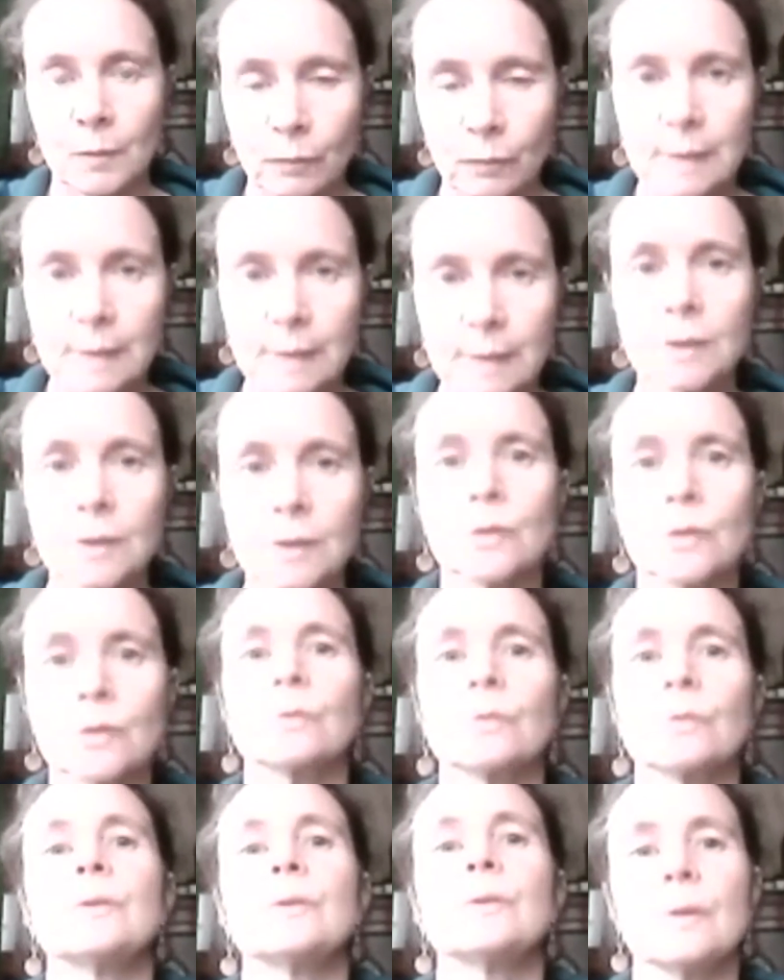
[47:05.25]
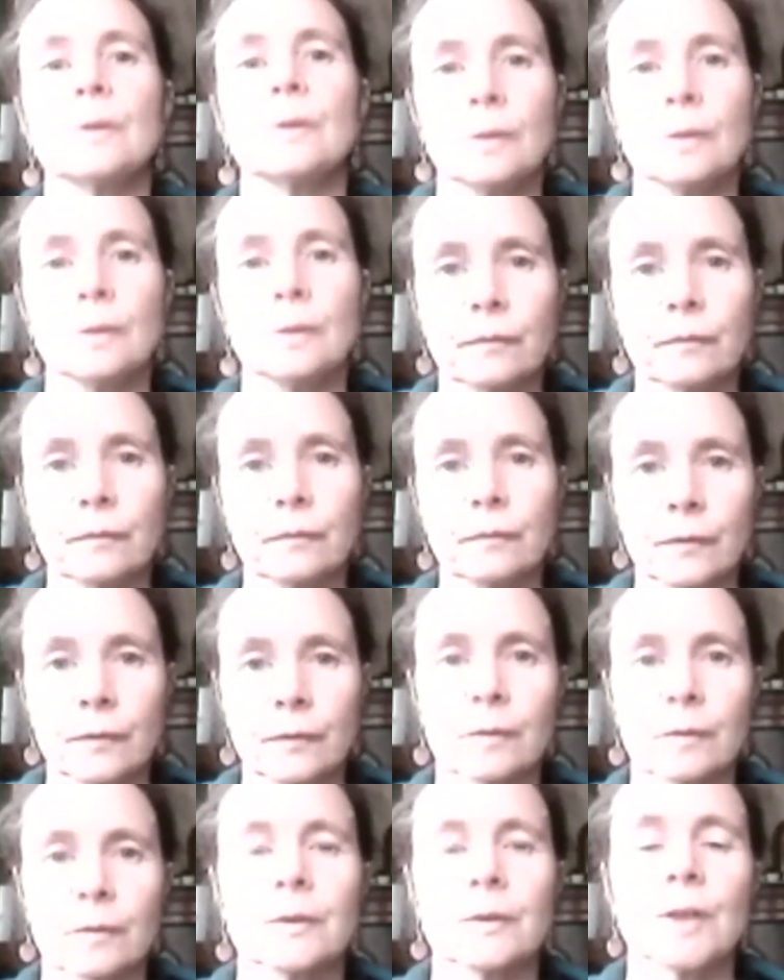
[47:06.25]
gratitude
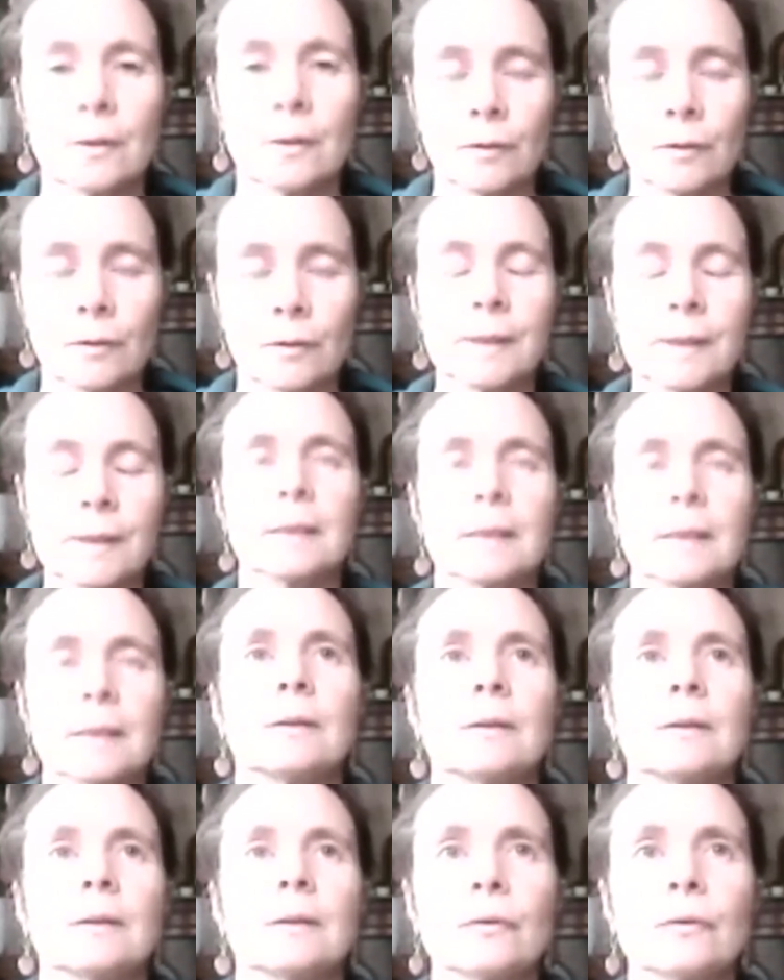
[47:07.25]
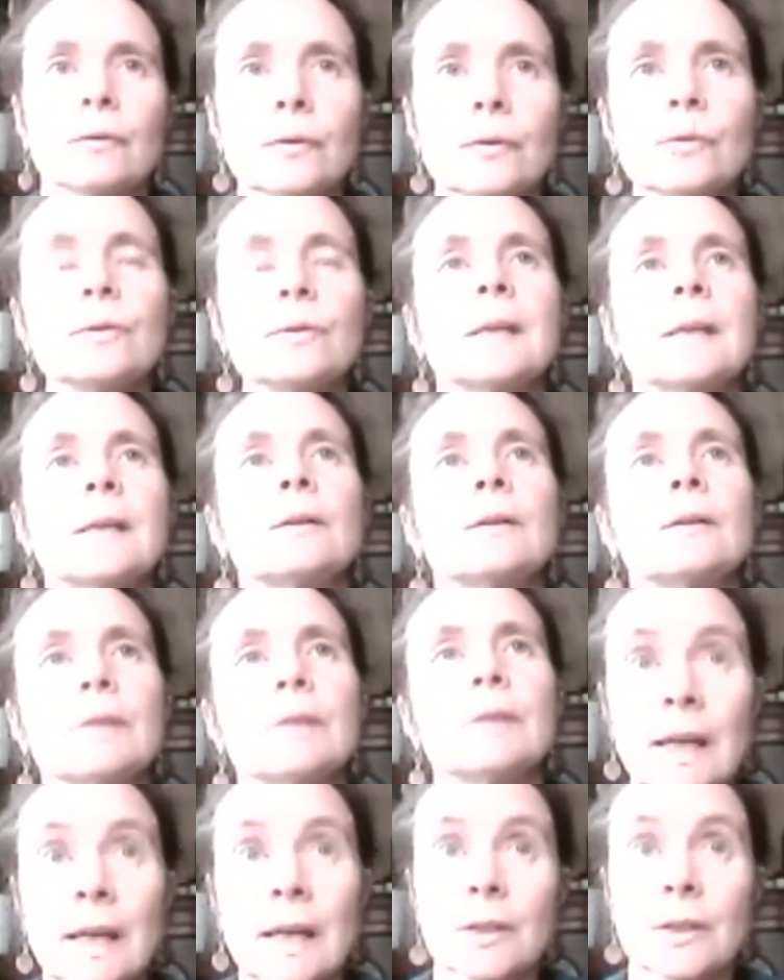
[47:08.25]
for the generosity in the food, and a
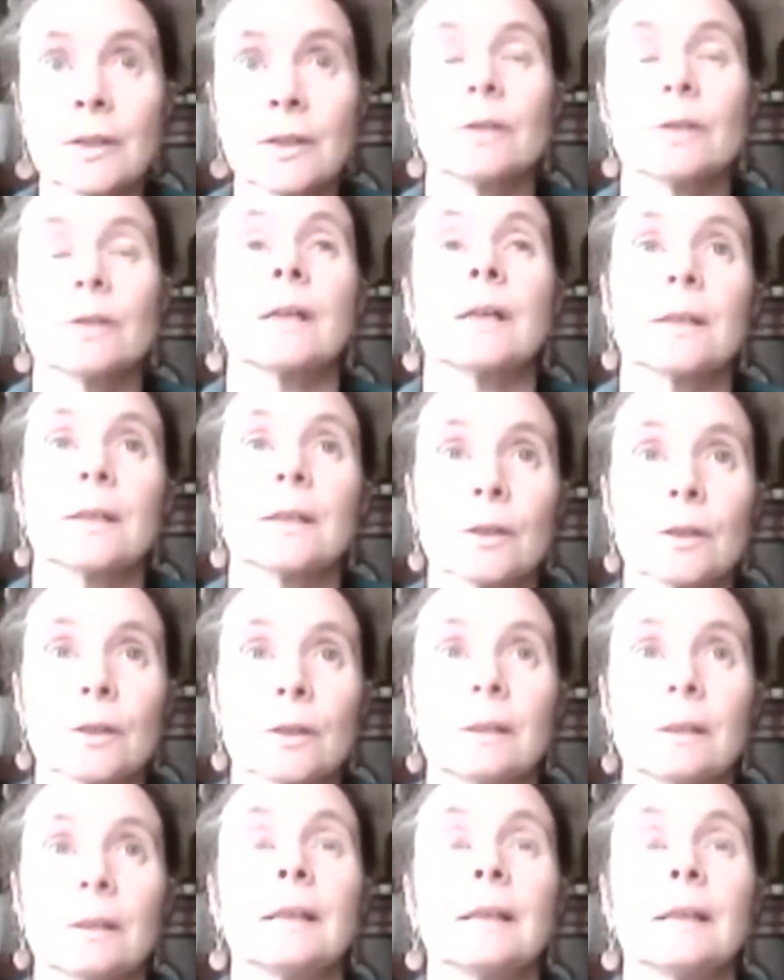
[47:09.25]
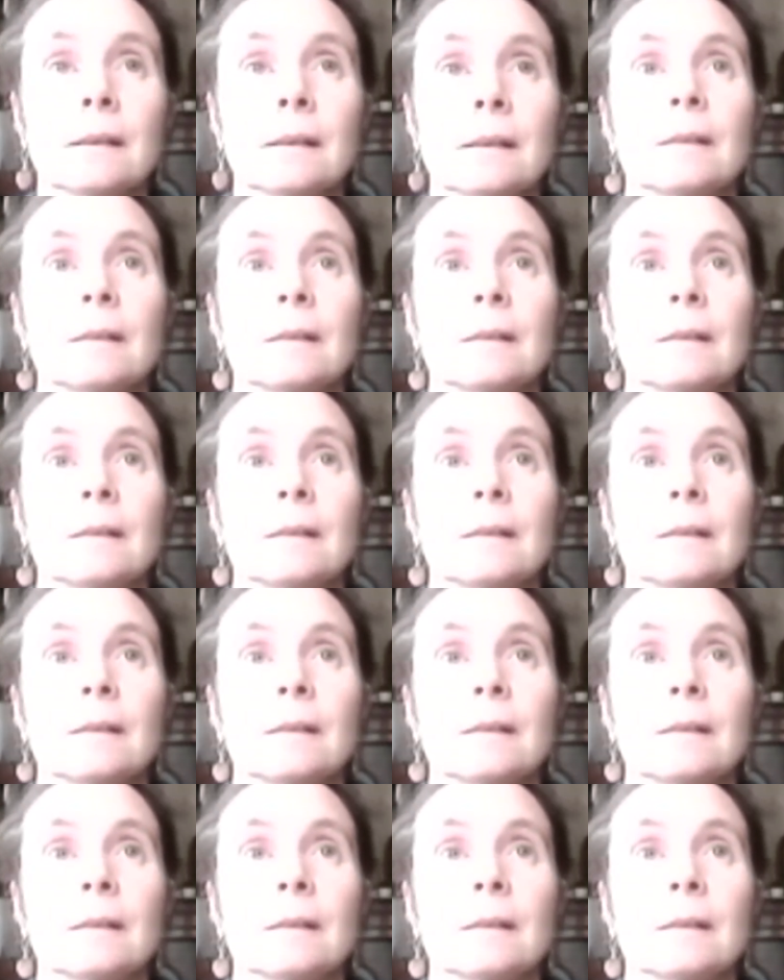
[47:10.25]
reflection, actually,